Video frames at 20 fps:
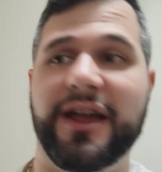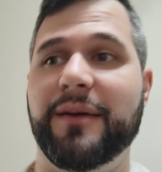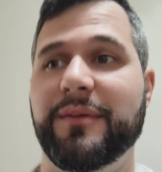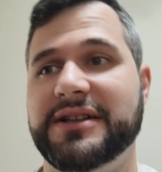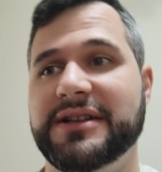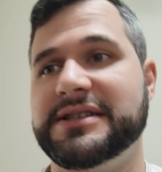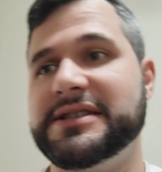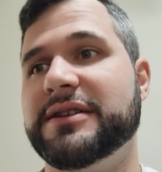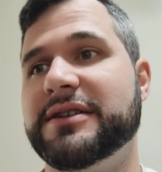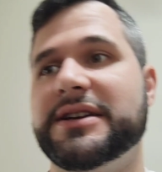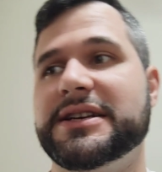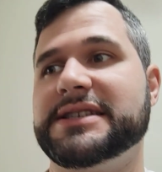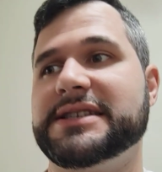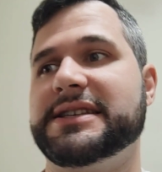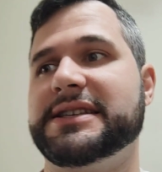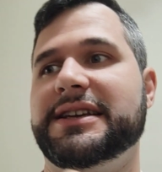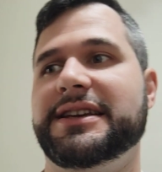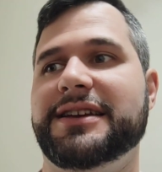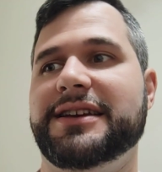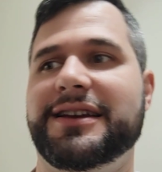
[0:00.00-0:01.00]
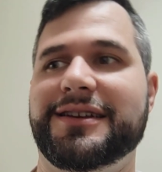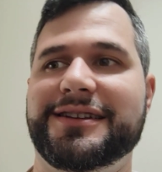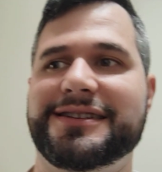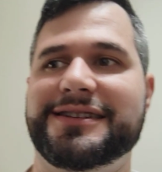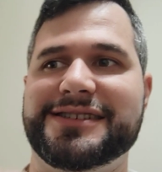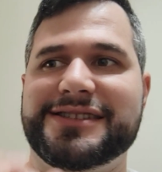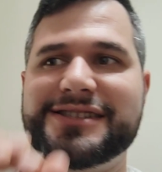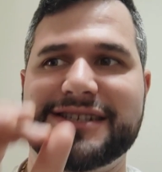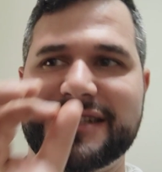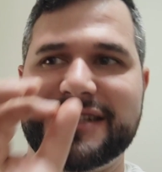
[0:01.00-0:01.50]
I mean, seriously,
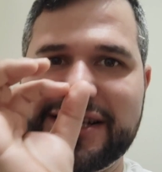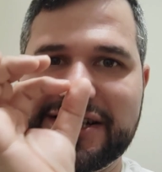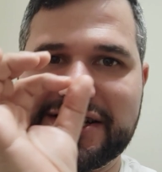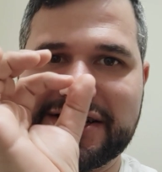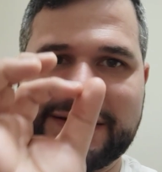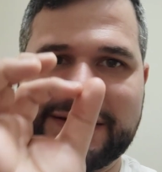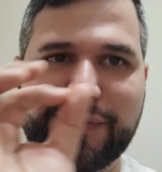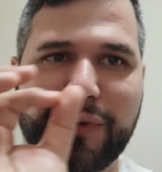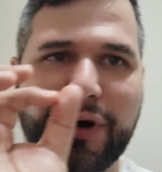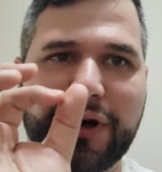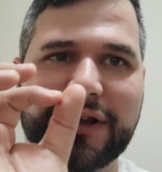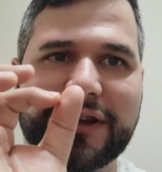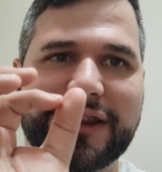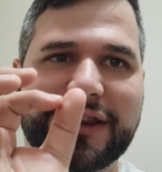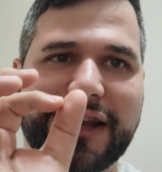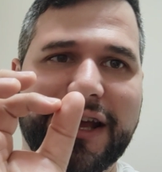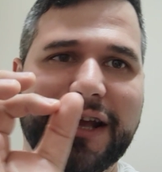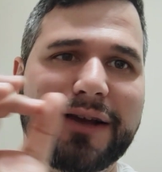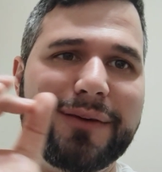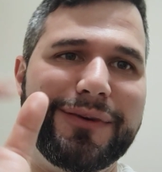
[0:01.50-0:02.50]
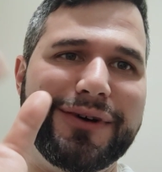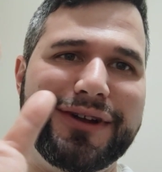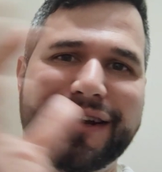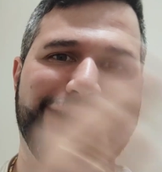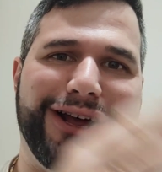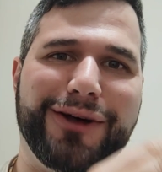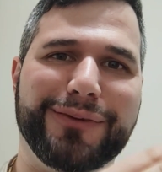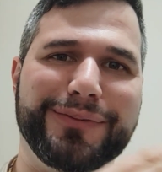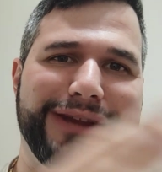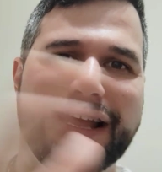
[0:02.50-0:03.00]
it's such a small thing, but it
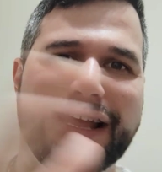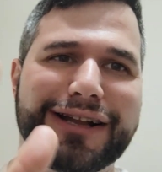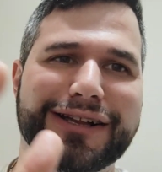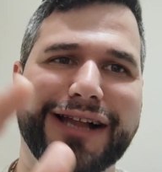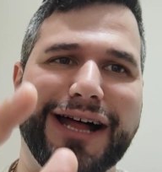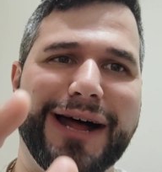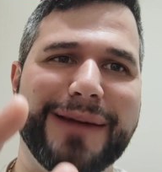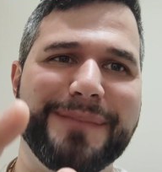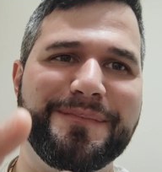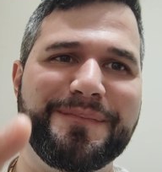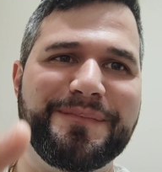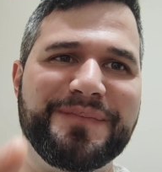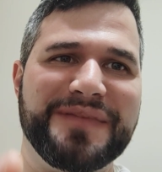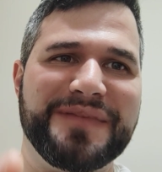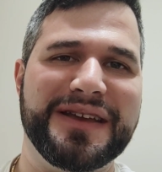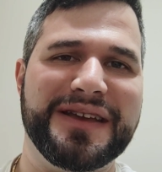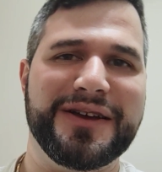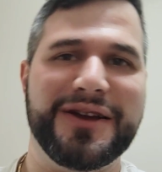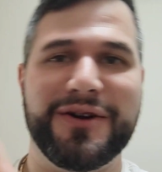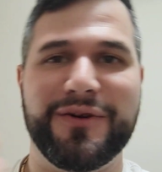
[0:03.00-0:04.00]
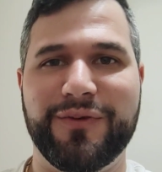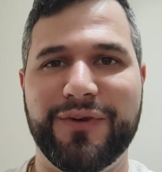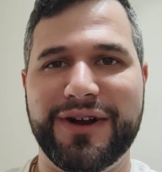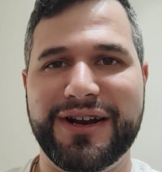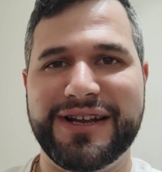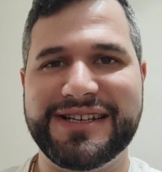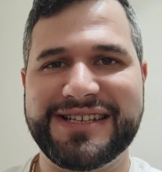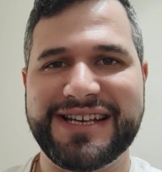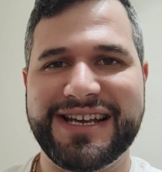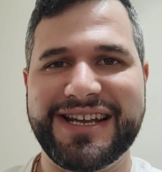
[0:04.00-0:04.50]
helped out a lot. What
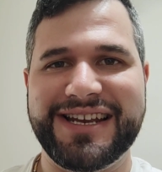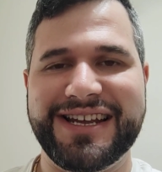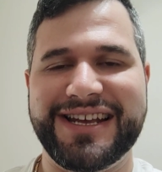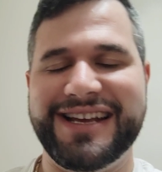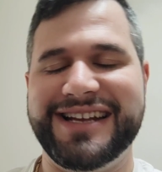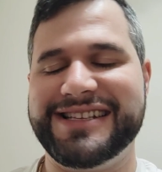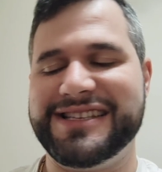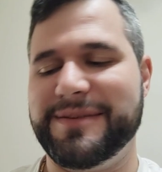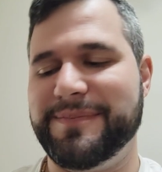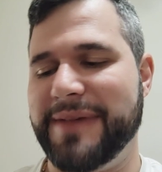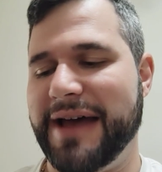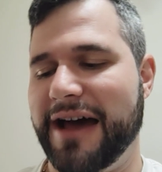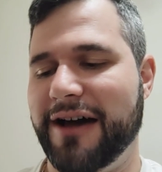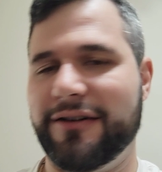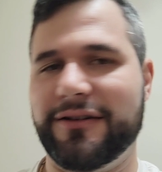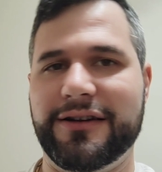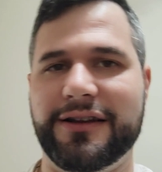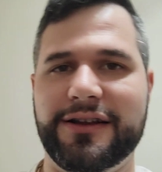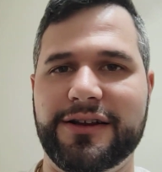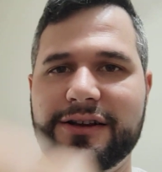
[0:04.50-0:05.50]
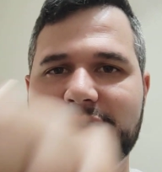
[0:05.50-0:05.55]
is it? It's about your